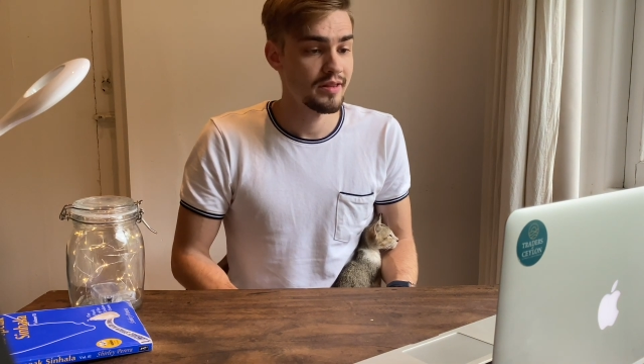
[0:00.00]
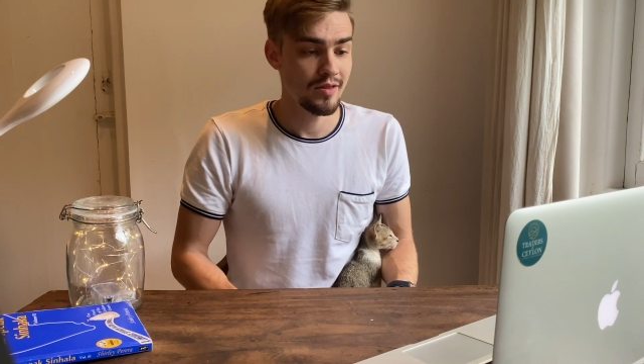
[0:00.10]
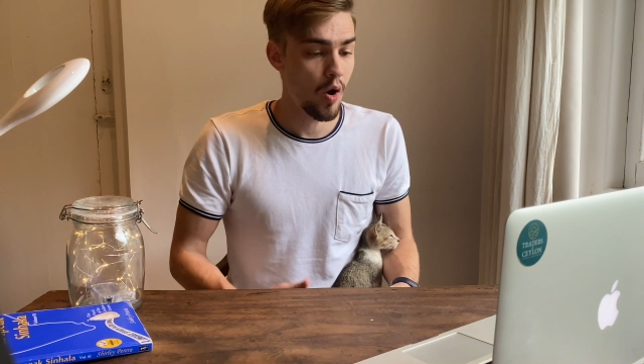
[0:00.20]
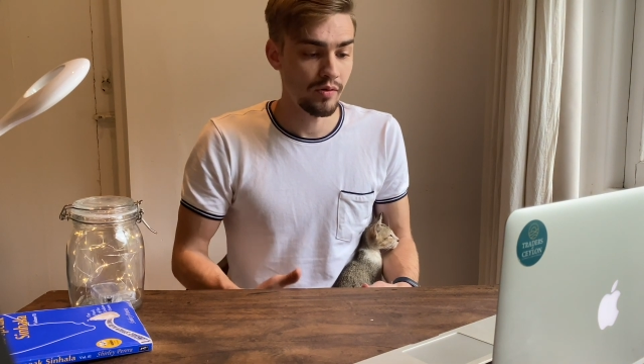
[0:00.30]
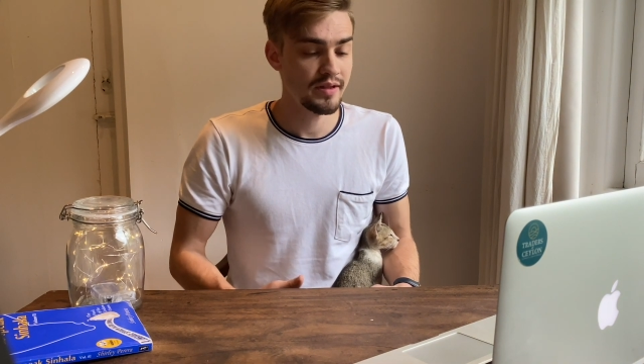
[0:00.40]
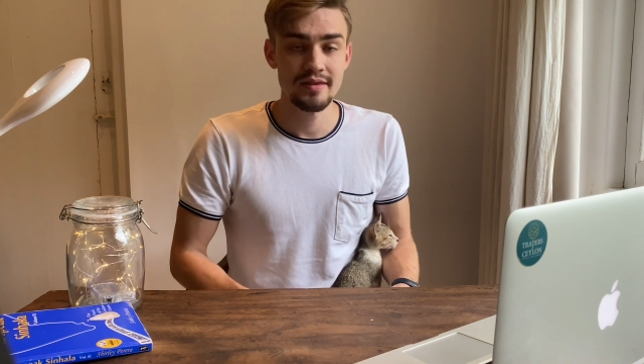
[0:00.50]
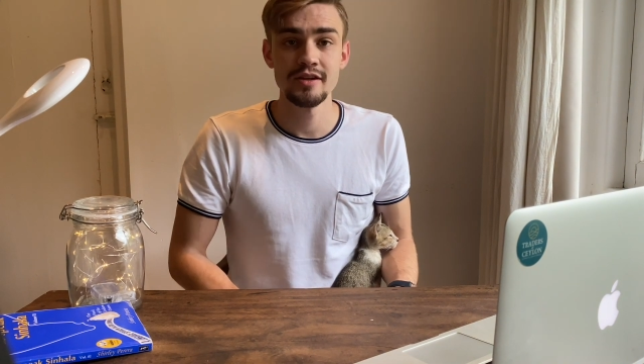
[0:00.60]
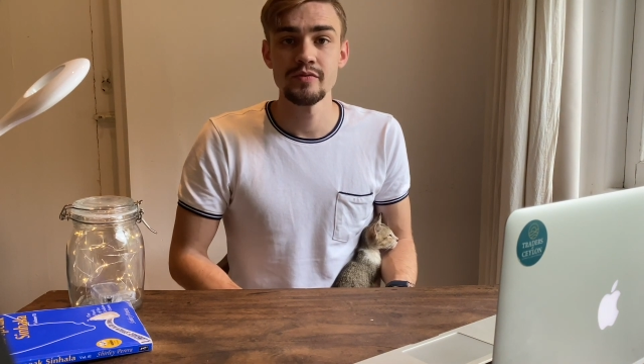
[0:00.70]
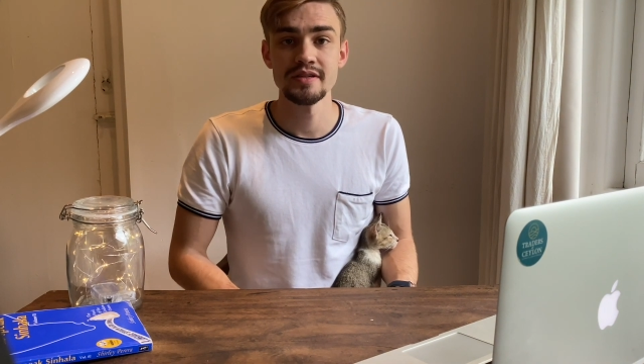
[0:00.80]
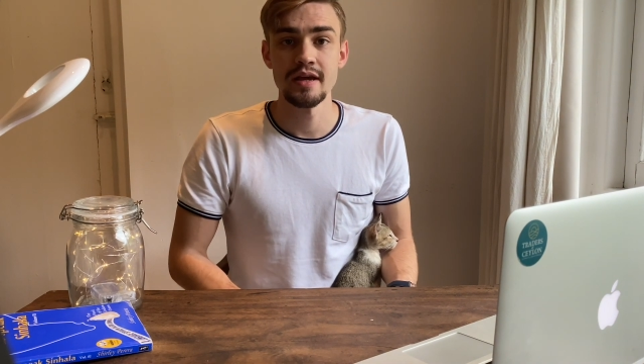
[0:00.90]
the only
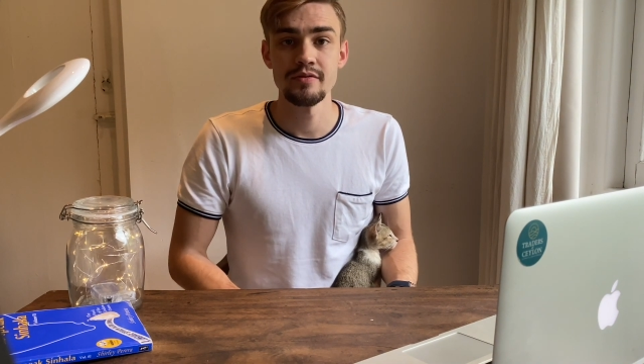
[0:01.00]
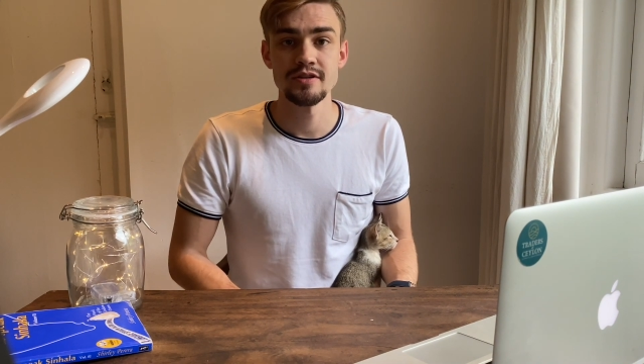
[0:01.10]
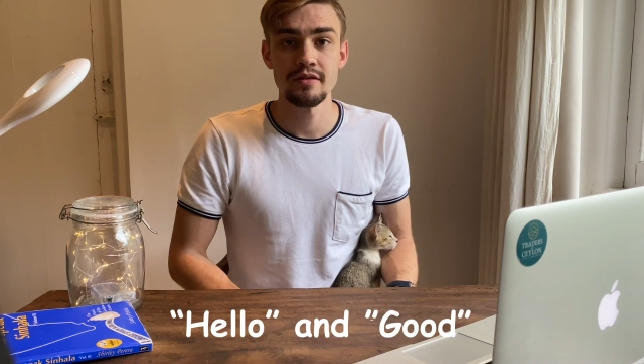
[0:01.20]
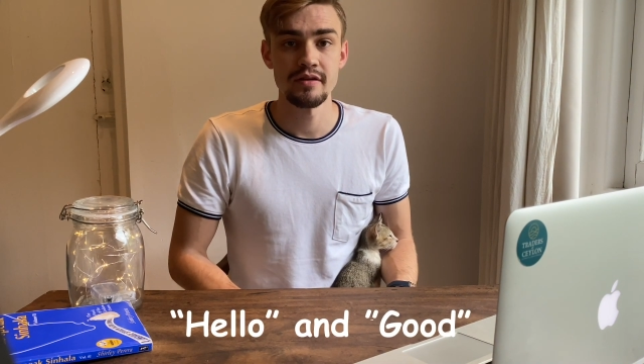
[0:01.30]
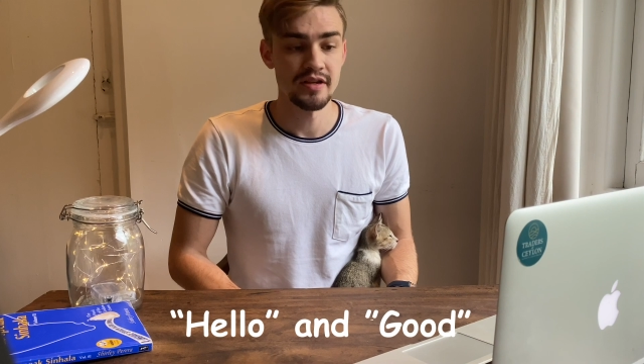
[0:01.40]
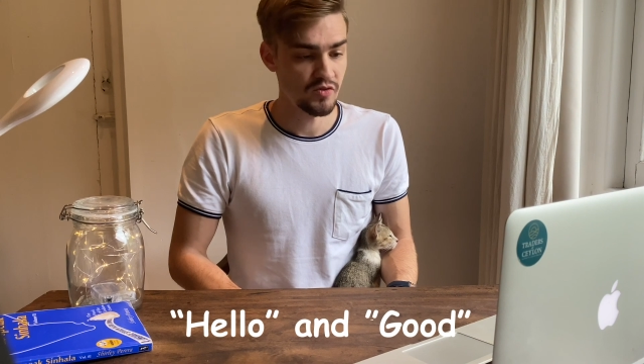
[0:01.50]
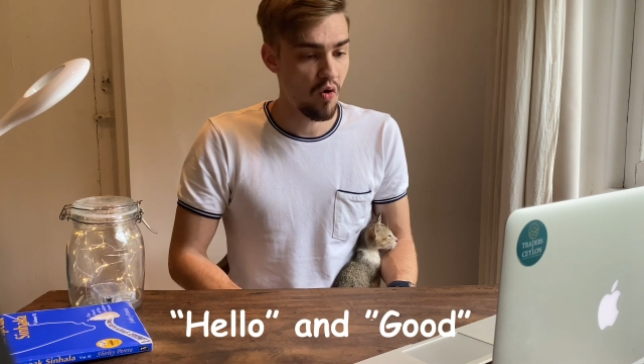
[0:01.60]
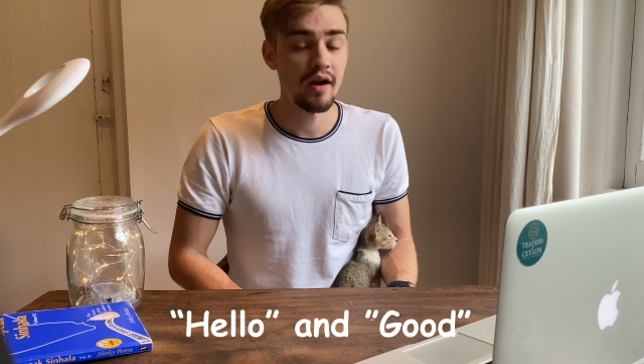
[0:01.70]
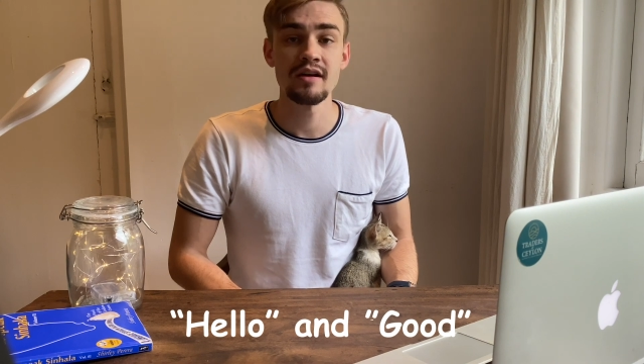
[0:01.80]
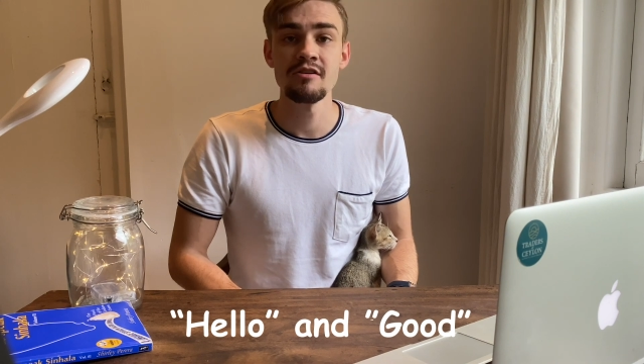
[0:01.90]
thing we say to each other is
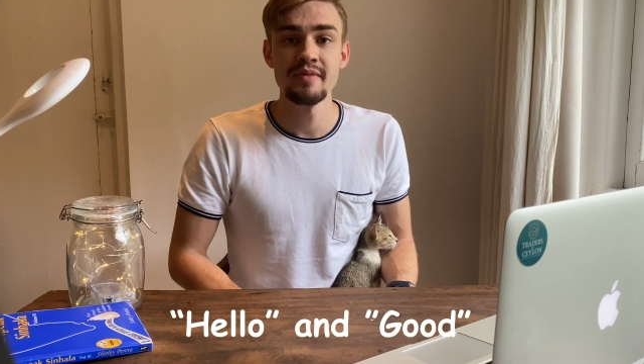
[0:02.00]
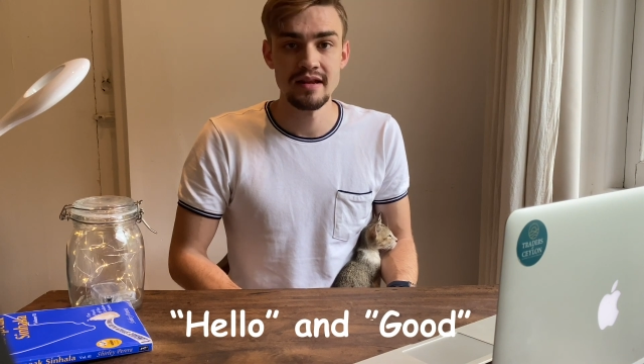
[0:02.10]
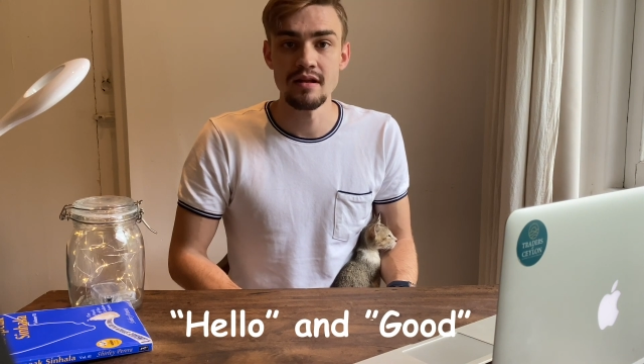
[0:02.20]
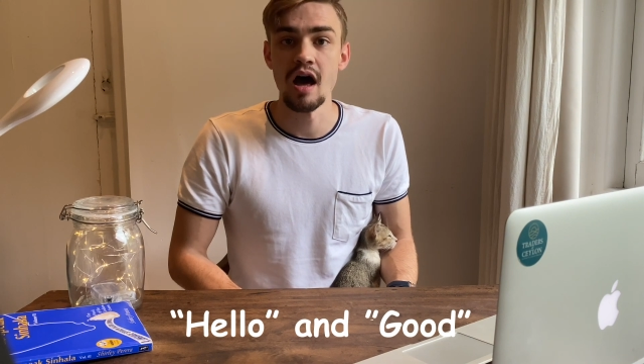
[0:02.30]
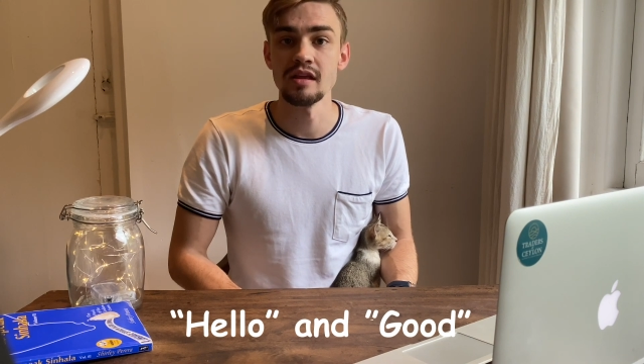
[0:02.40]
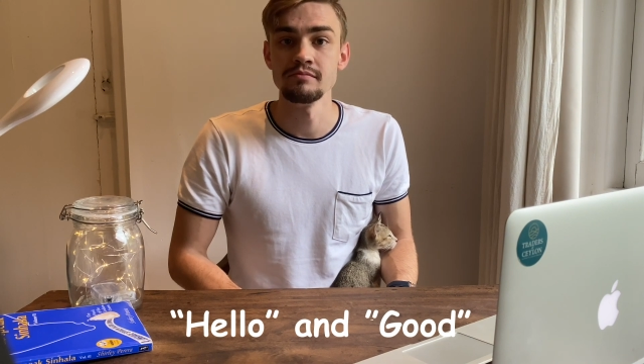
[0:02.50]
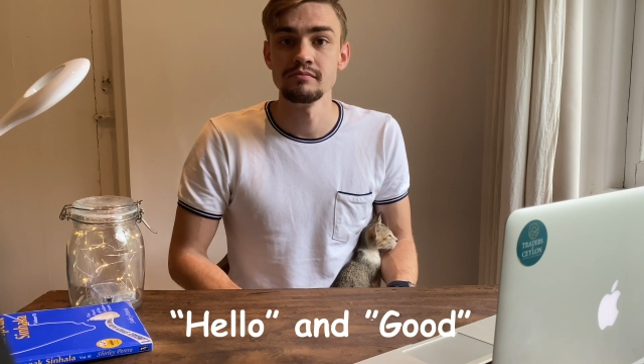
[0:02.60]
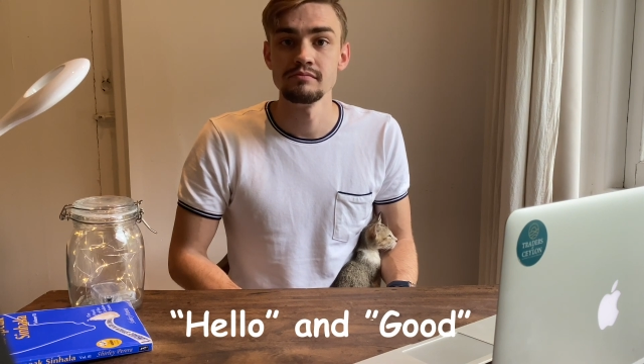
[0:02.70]
Wanakum and Nalam.